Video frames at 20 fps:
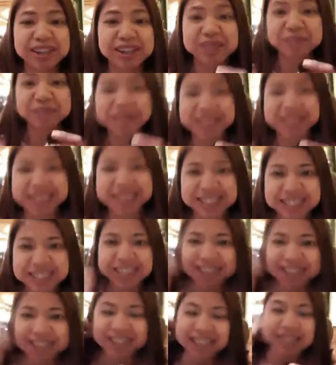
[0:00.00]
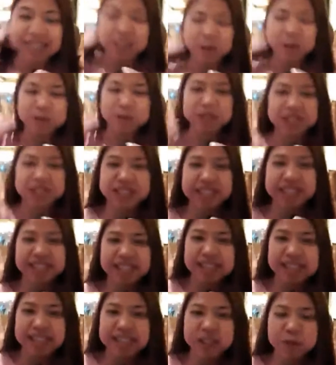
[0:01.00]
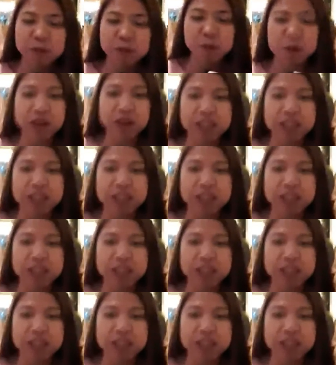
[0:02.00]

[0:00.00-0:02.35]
in Malaysia. We just spoke